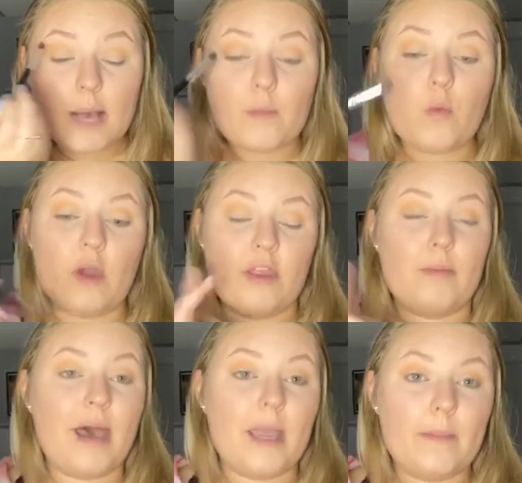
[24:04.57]
with
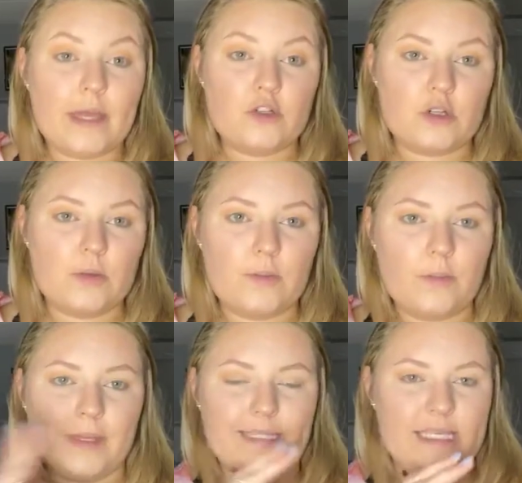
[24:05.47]
my bedroom,
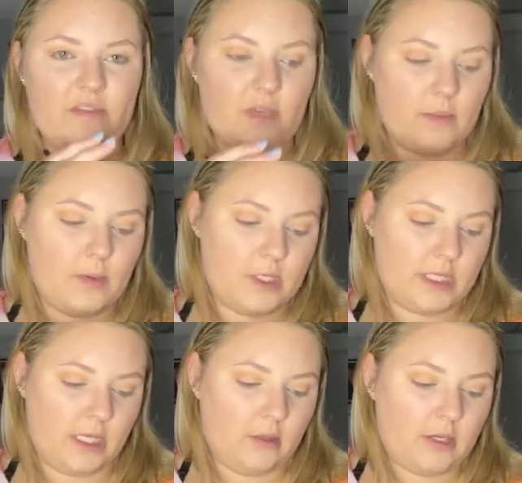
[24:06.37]
like TV in
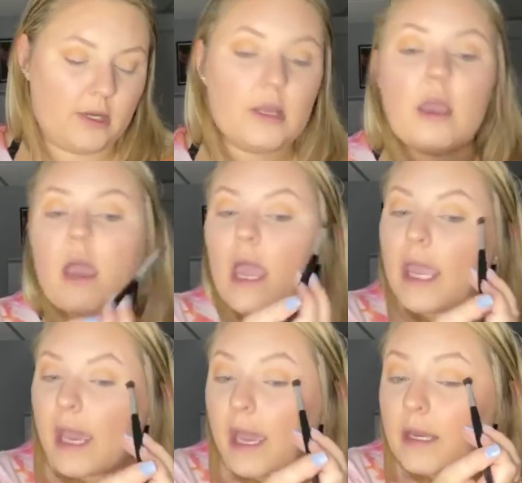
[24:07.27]
particular.
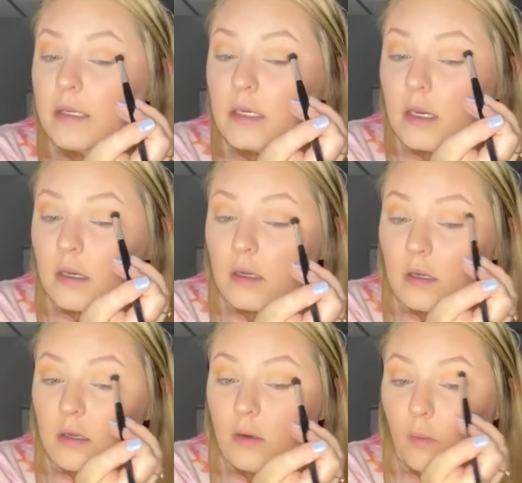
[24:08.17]
And
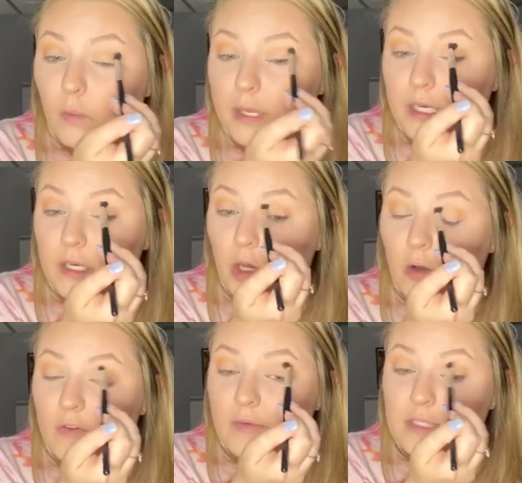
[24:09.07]
we didn't know
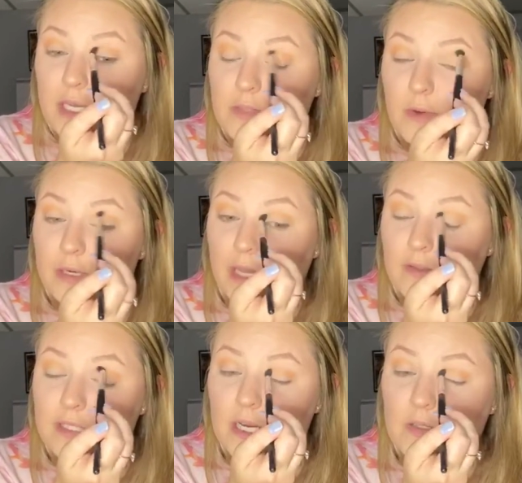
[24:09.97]
if it was because we were
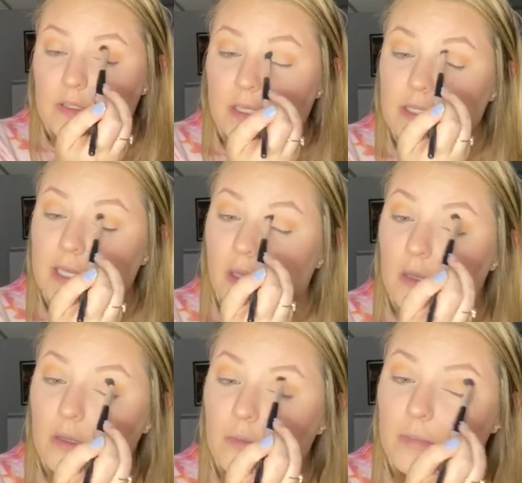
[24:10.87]
downstairs, because like
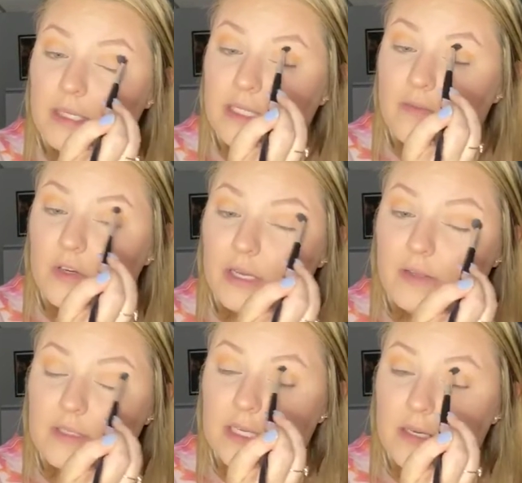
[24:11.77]
me and David are
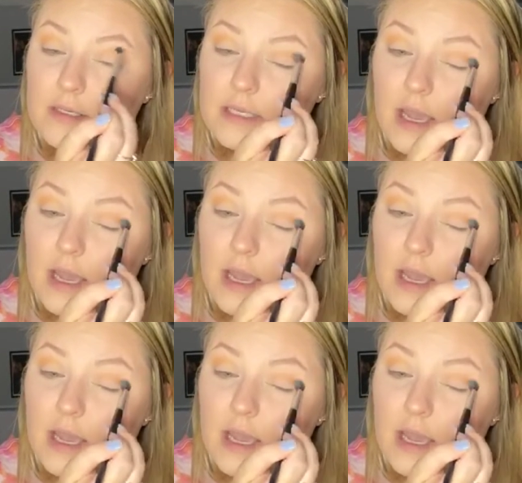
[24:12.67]
downstairs.